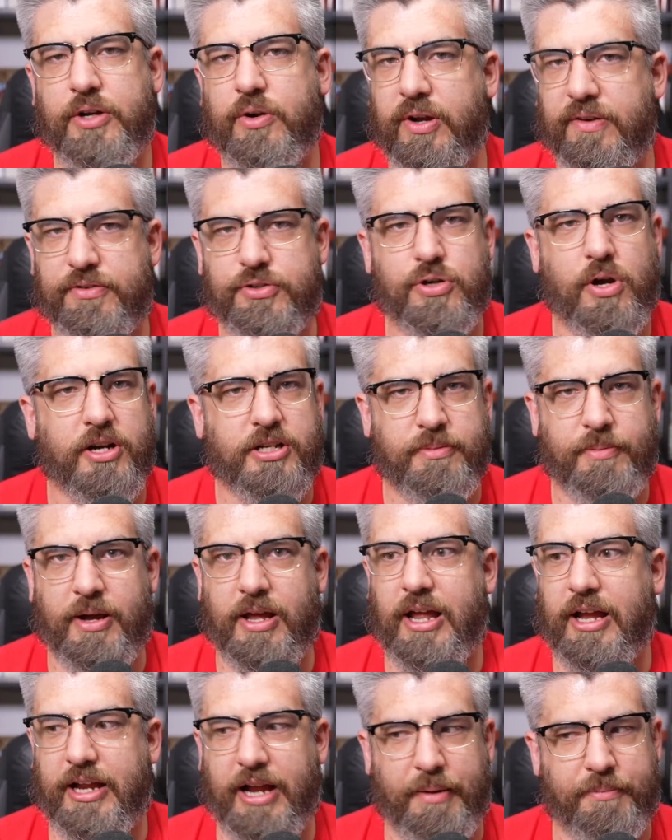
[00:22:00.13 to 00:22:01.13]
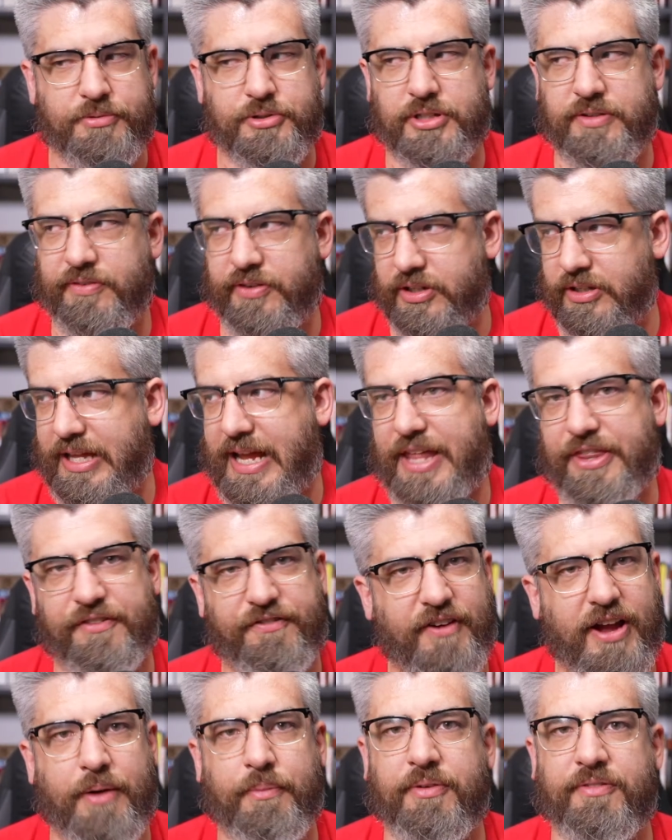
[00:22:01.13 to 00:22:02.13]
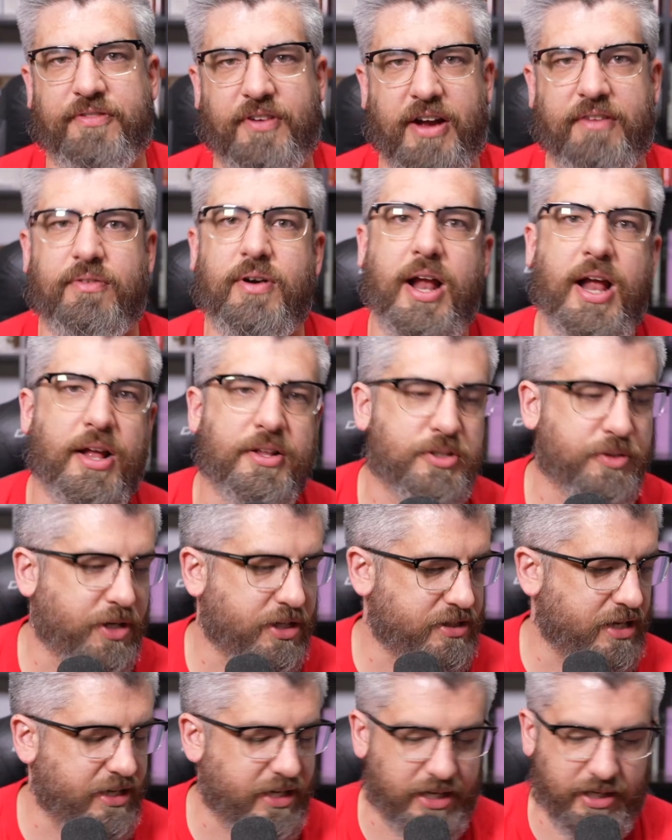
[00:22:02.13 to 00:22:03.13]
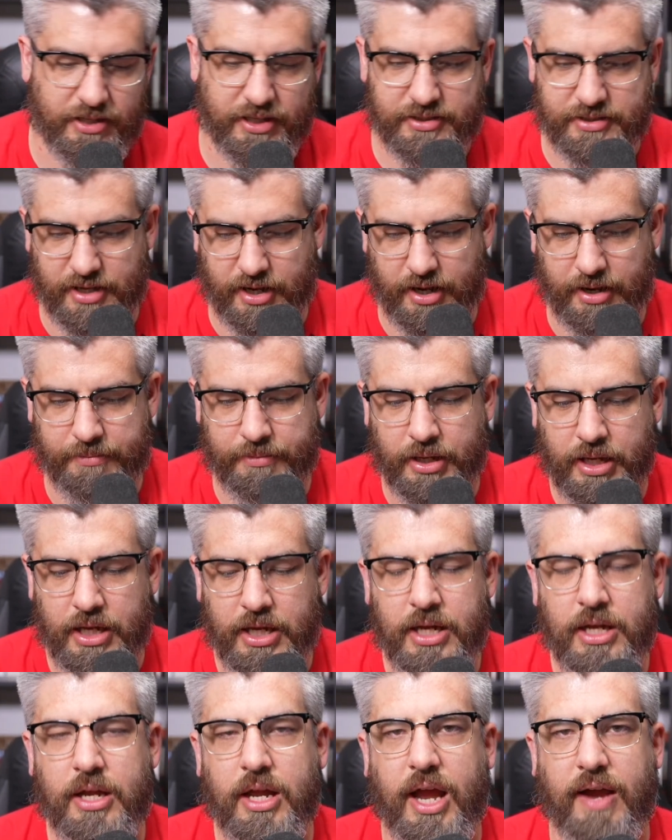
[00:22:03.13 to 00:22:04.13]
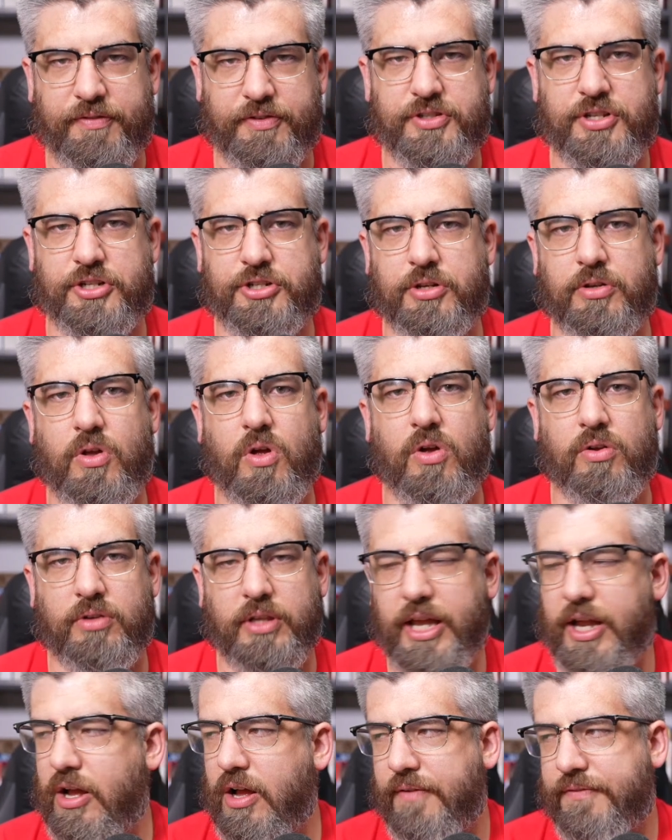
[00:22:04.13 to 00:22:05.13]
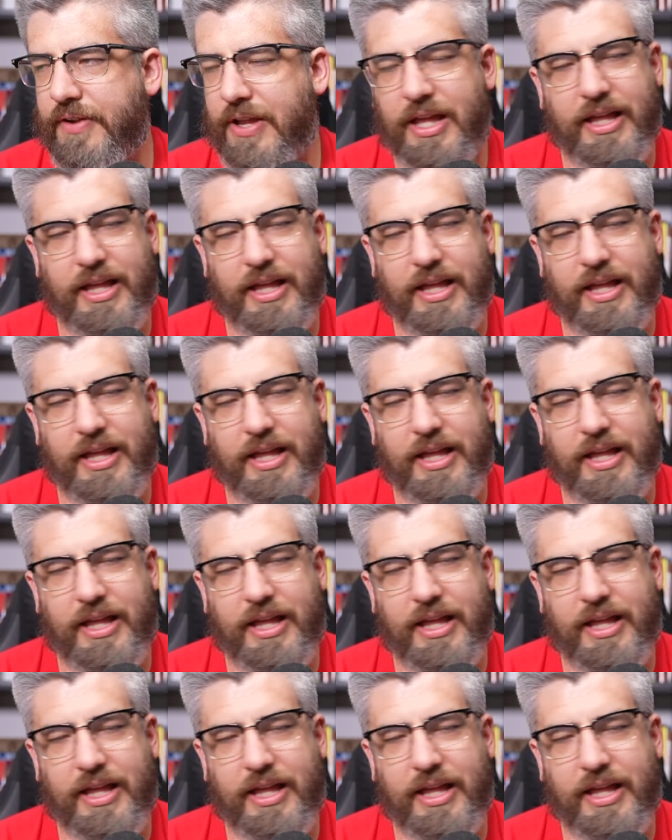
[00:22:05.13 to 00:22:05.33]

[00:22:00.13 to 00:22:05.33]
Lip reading: even talked about, like, I was even glad the fight went 5 rounds because I needed the time after such a long layoff.